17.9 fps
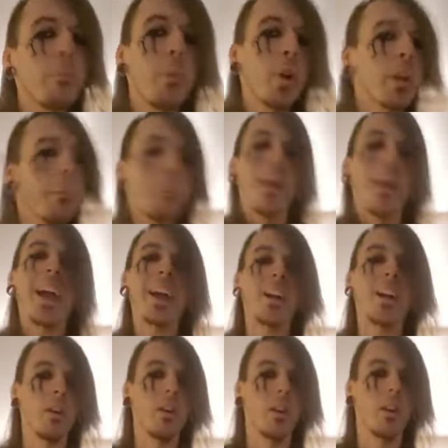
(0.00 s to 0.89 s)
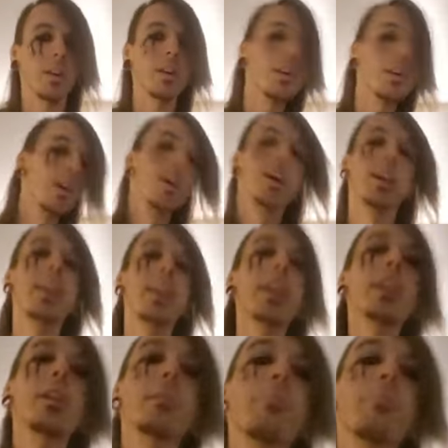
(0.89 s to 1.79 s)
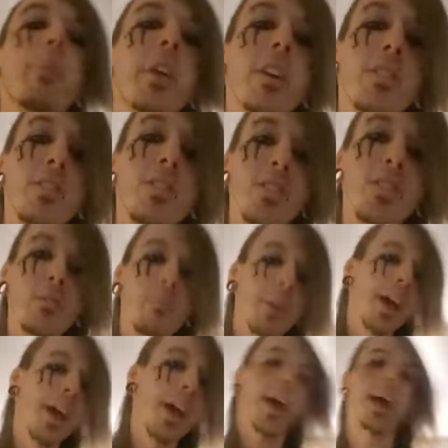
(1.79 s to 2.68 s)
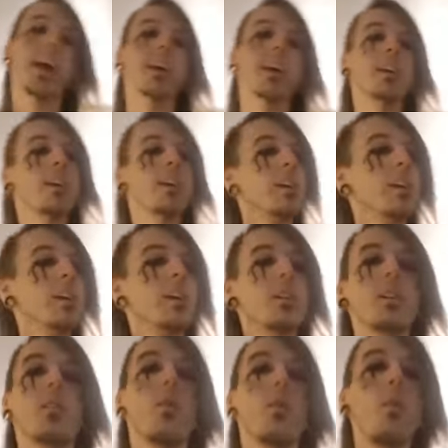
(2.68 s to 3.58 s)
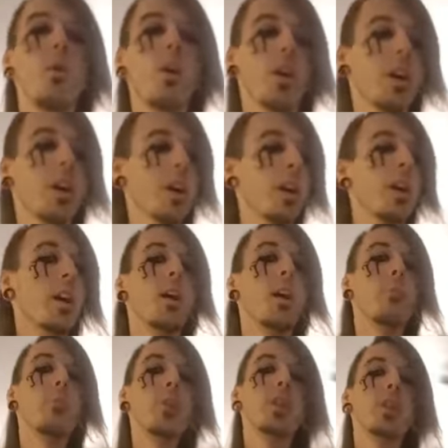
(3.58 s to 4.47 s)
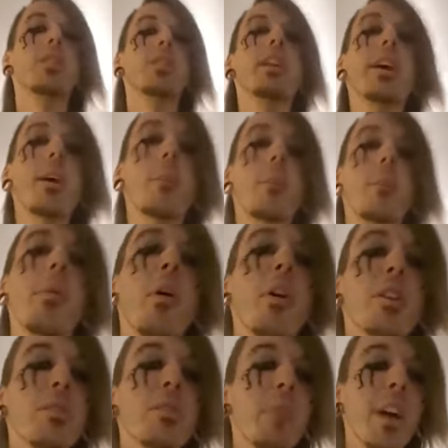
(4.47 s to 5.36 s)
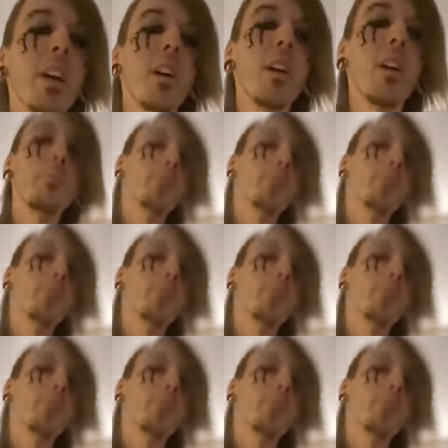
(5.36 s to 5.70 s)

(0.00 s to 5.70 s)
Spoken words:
Put it back on. Get your piercings back, or put your nail polish back on.